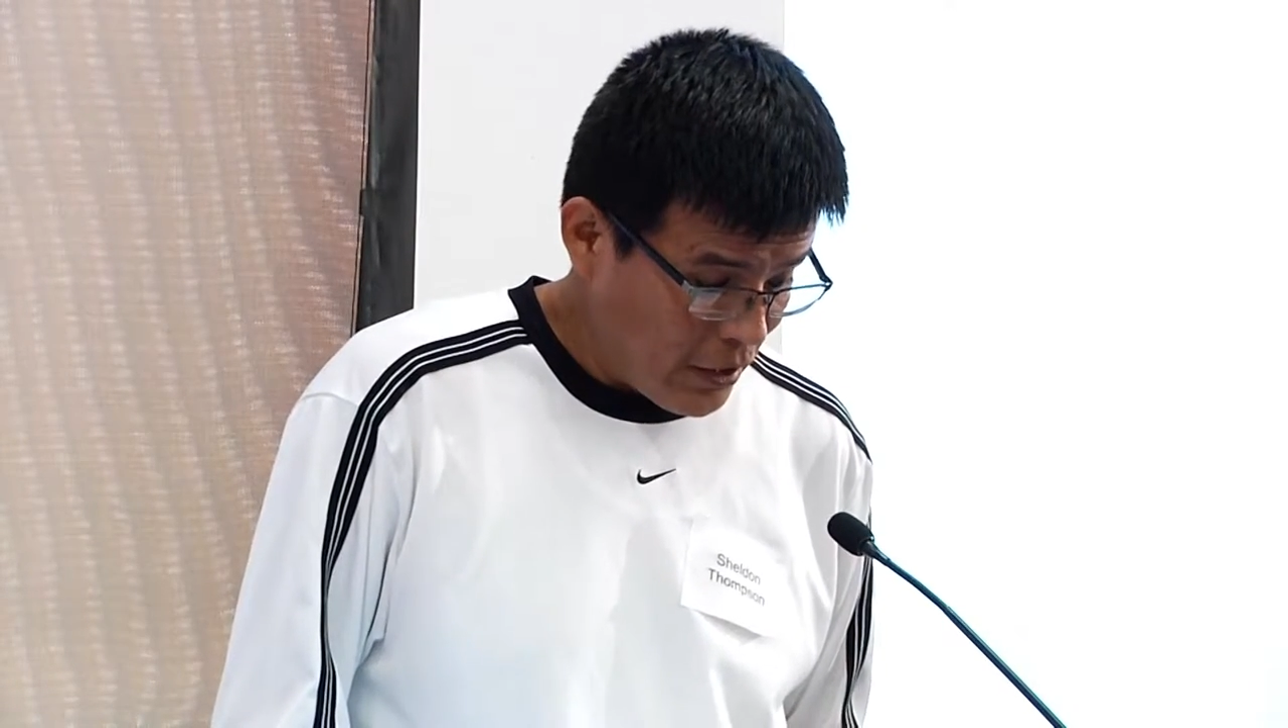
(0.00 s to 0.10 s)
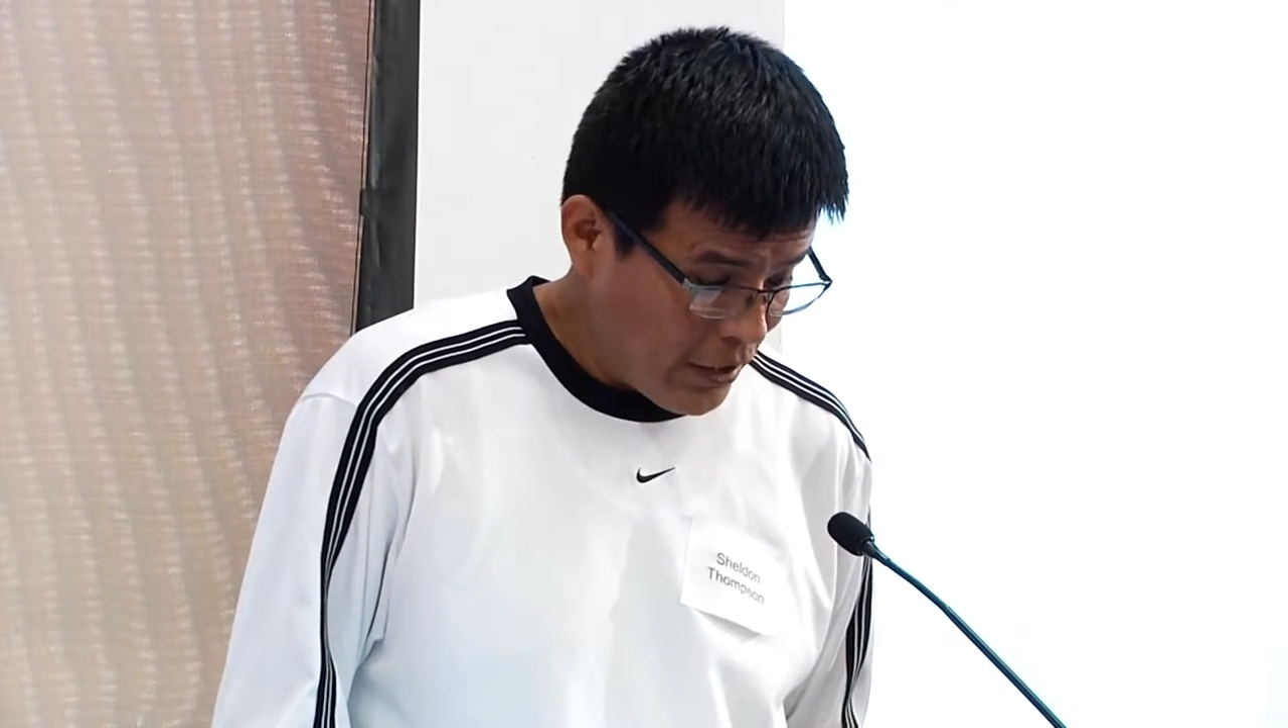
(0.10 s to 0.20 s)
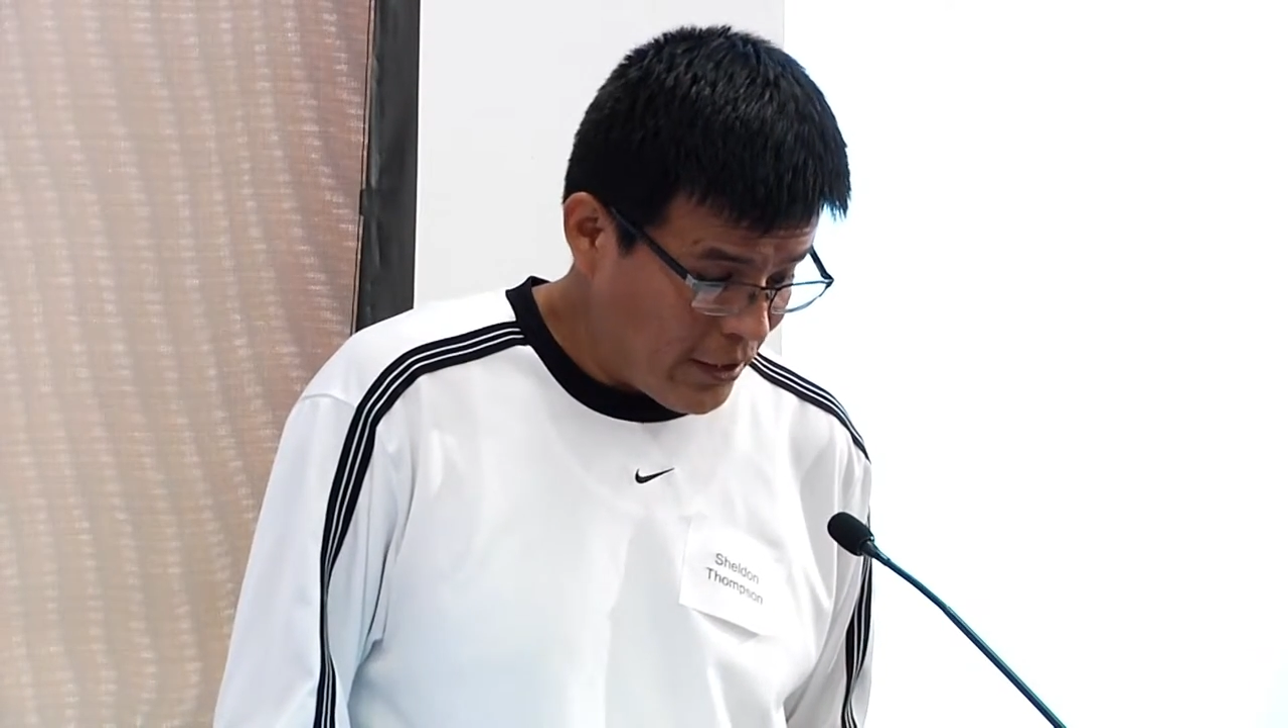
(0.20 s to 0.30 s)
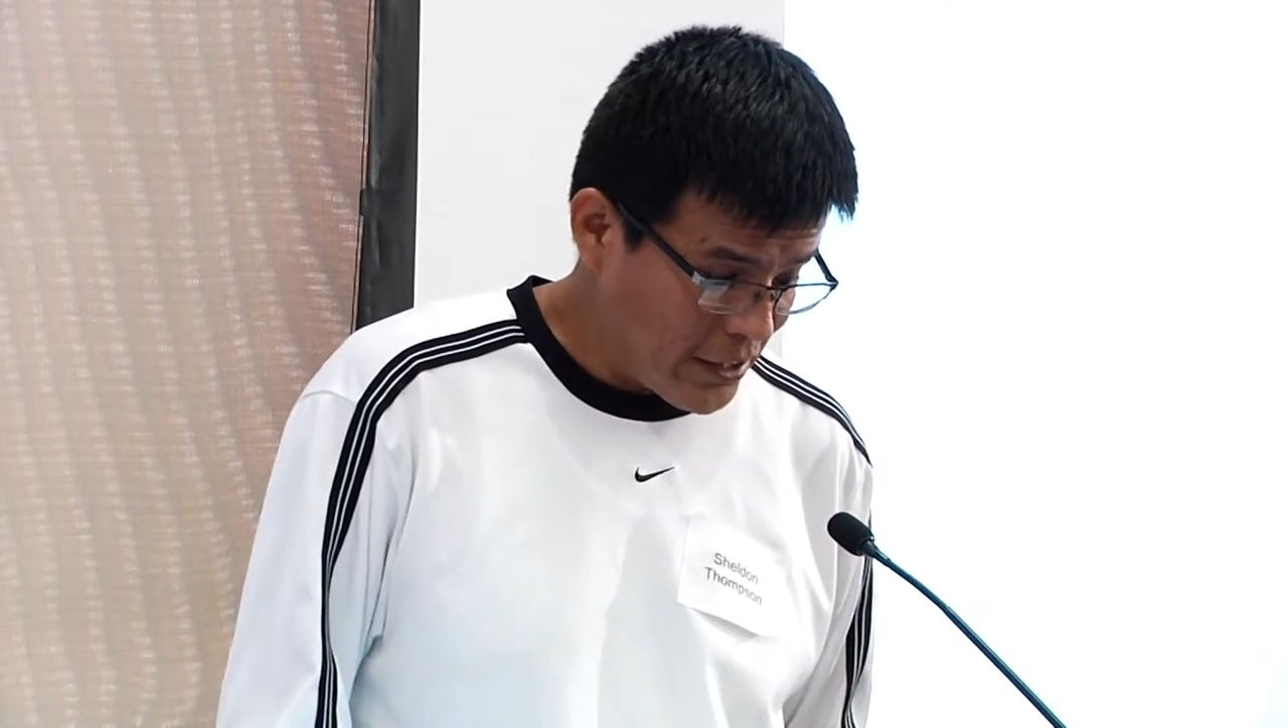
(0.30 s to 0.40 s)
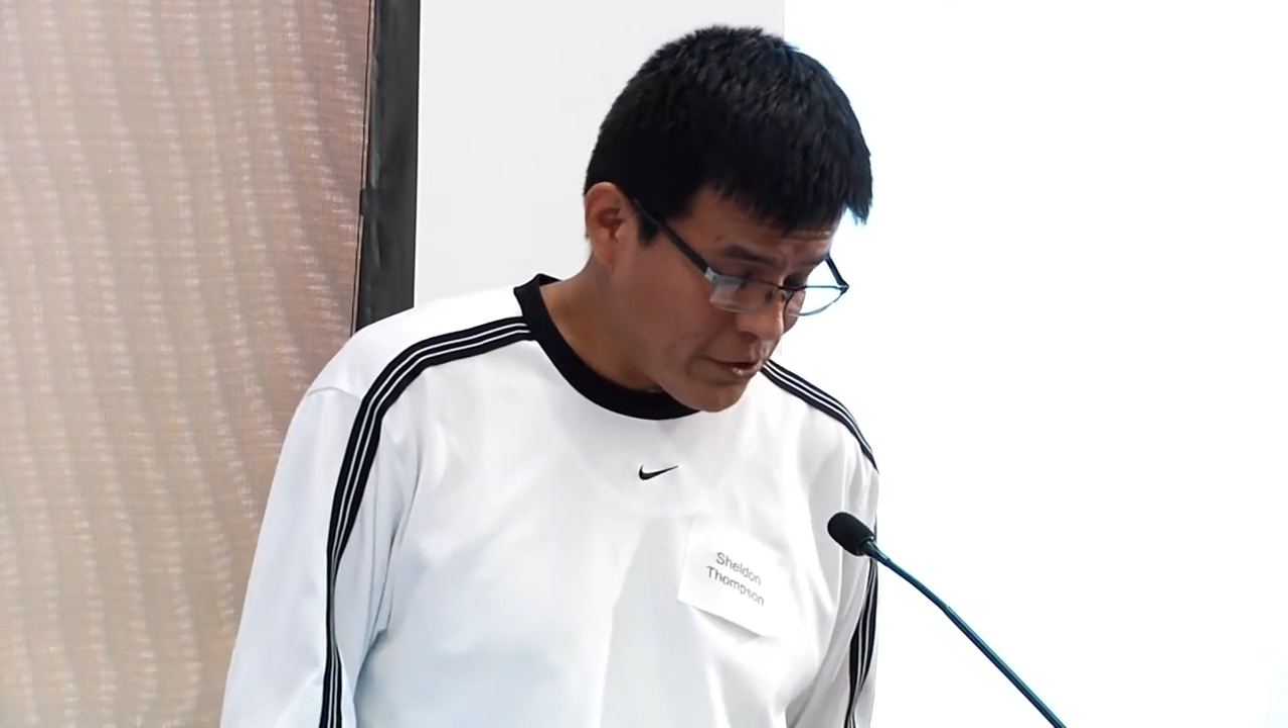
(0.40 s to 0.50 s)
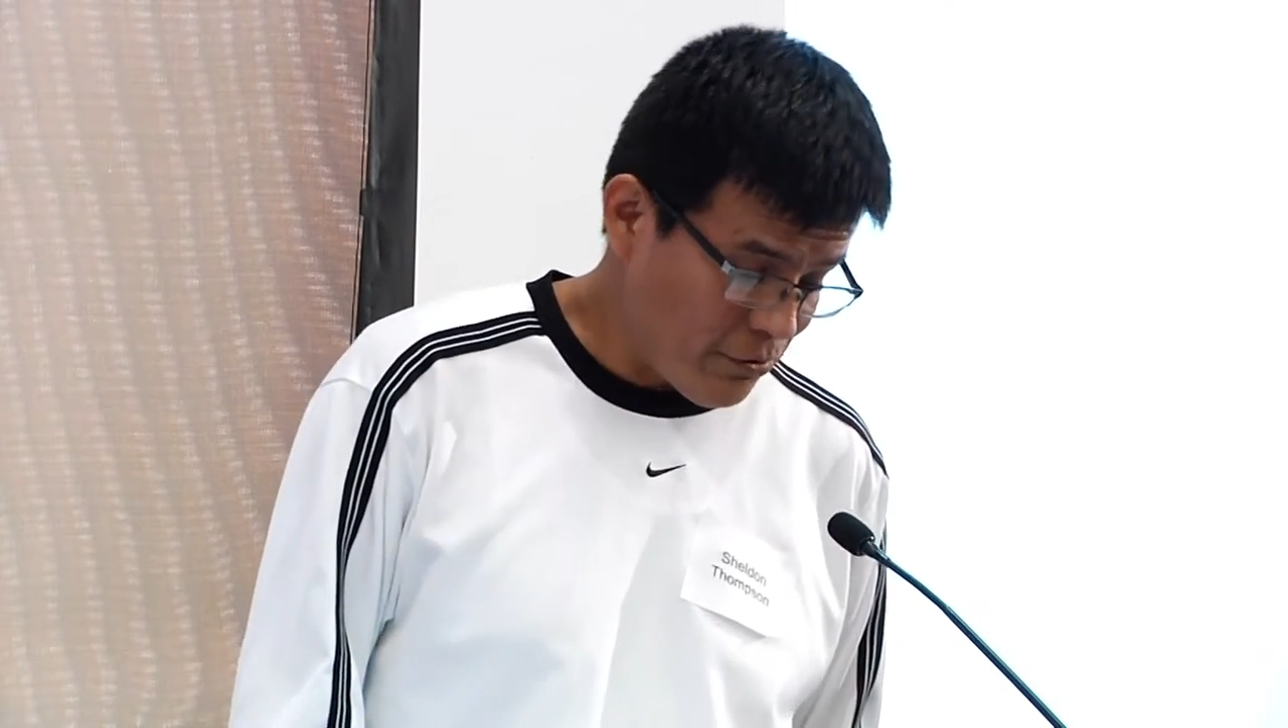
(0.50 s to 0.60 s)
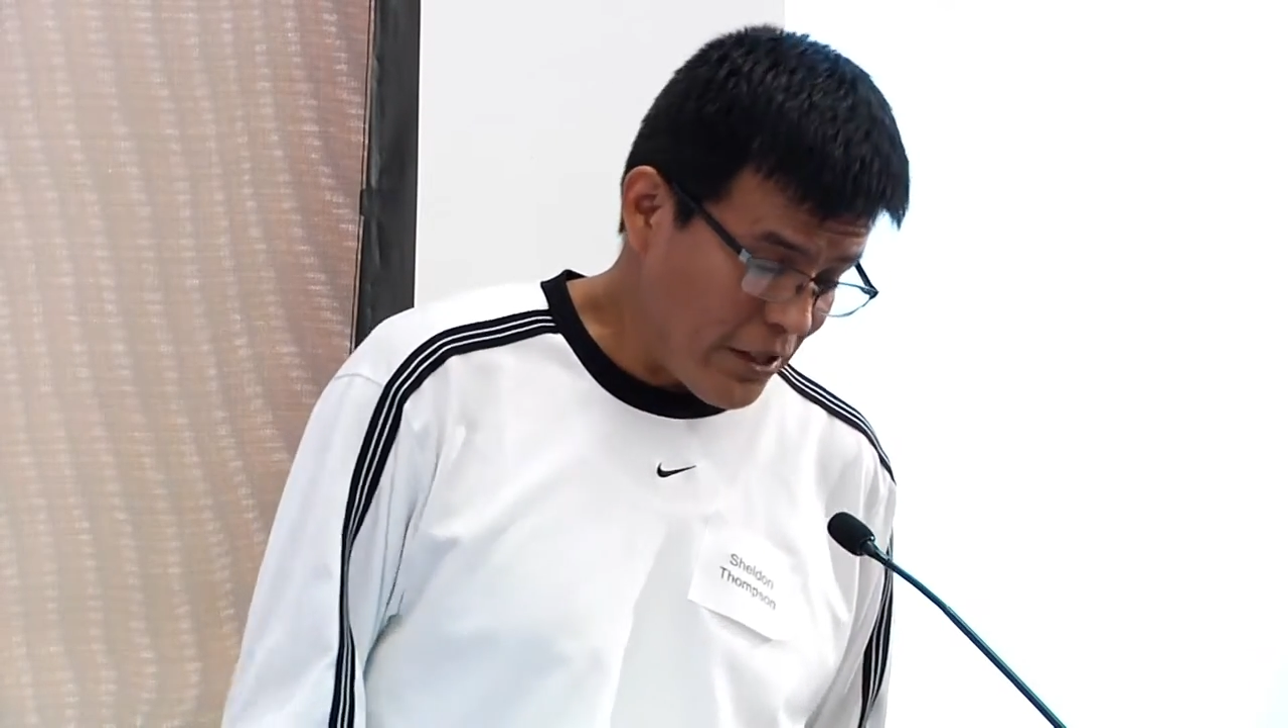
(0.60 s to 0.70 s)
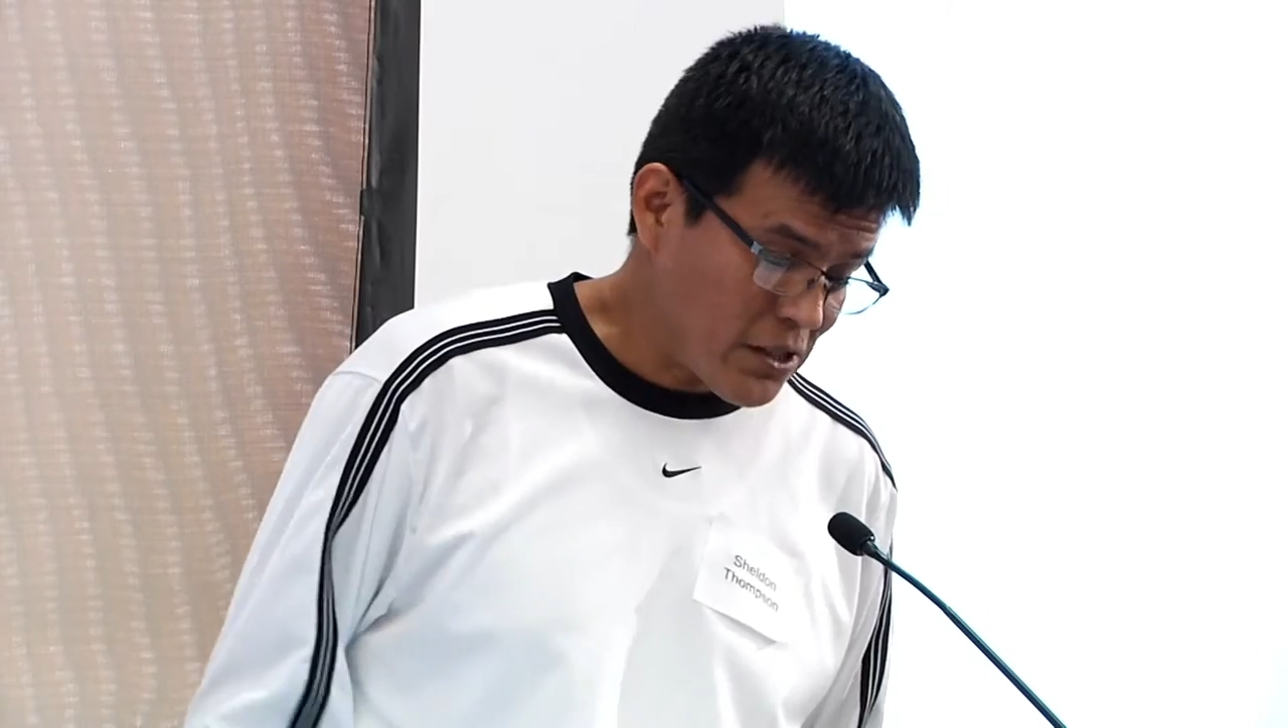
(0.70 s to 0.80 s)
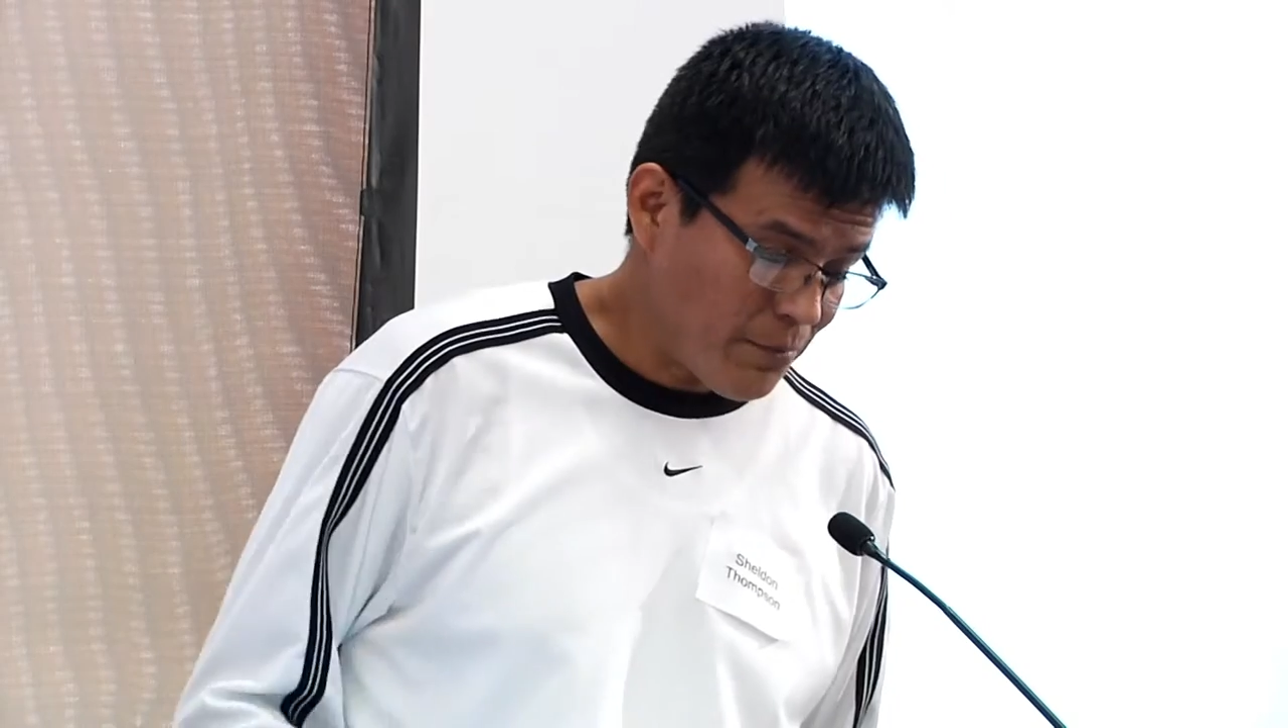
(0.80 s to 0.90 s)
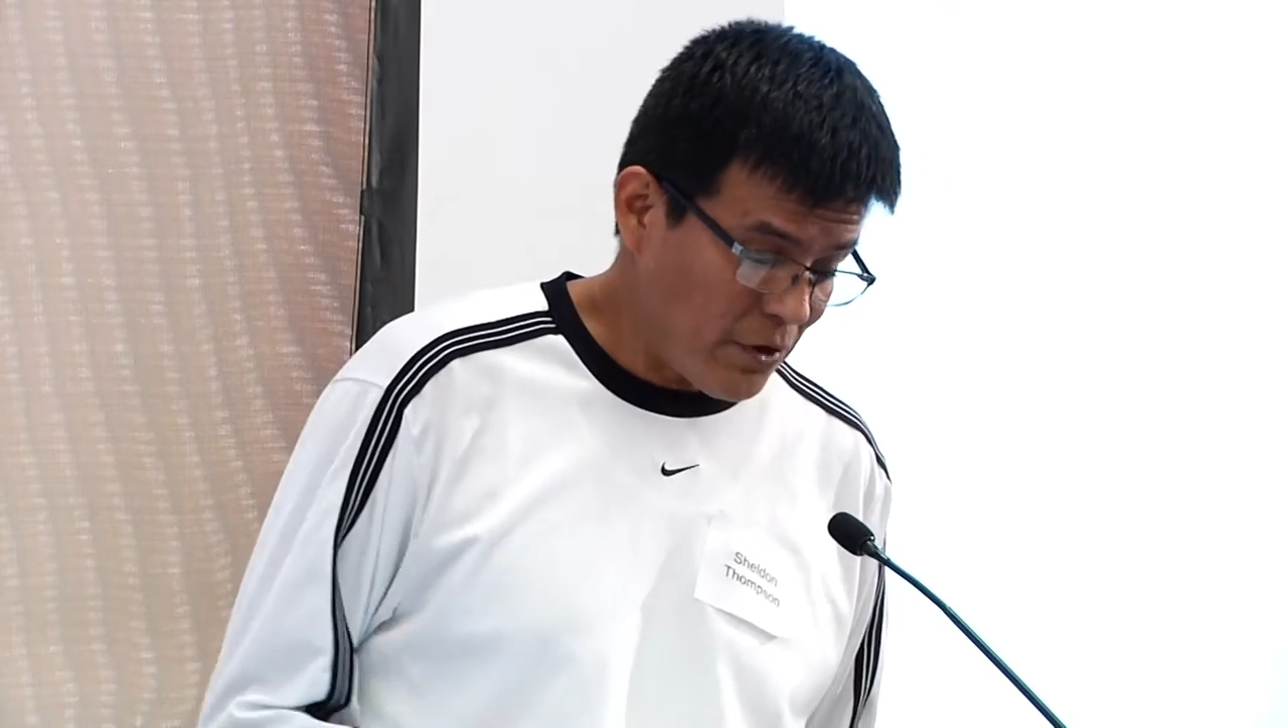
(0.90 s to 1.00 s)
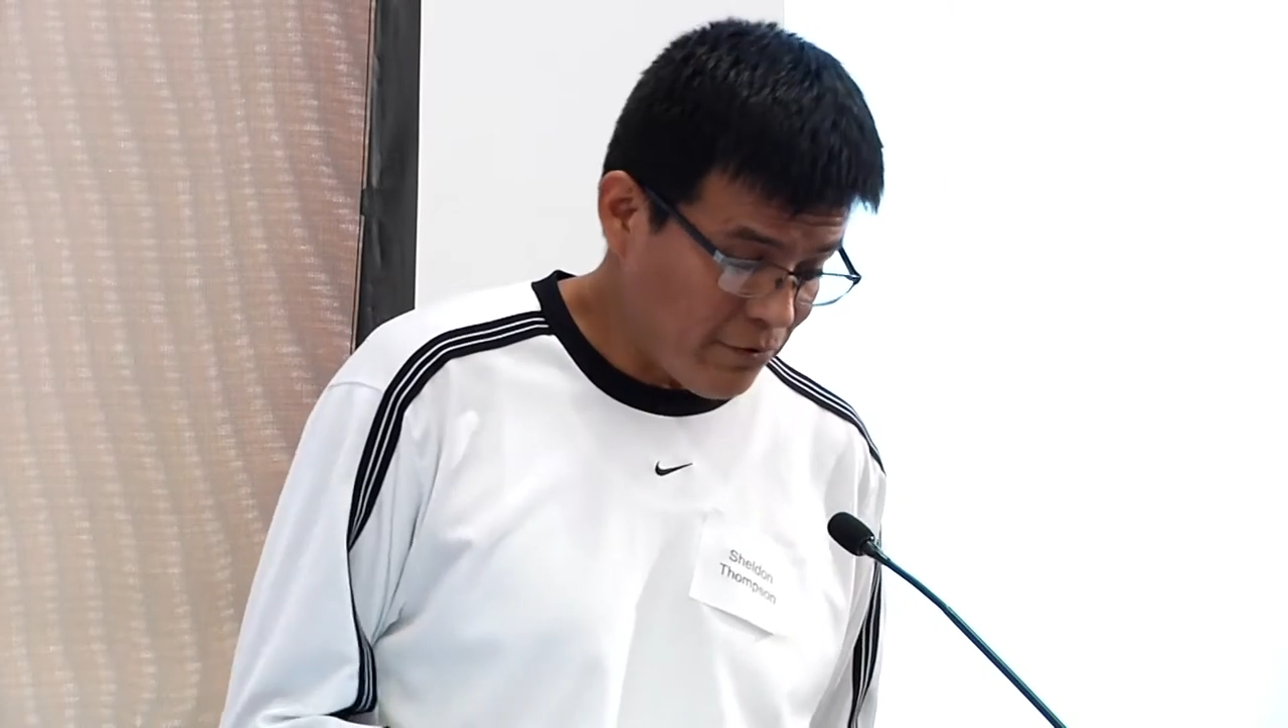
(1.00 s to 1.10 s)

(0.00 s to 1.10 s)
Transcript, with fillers: and that's a recipe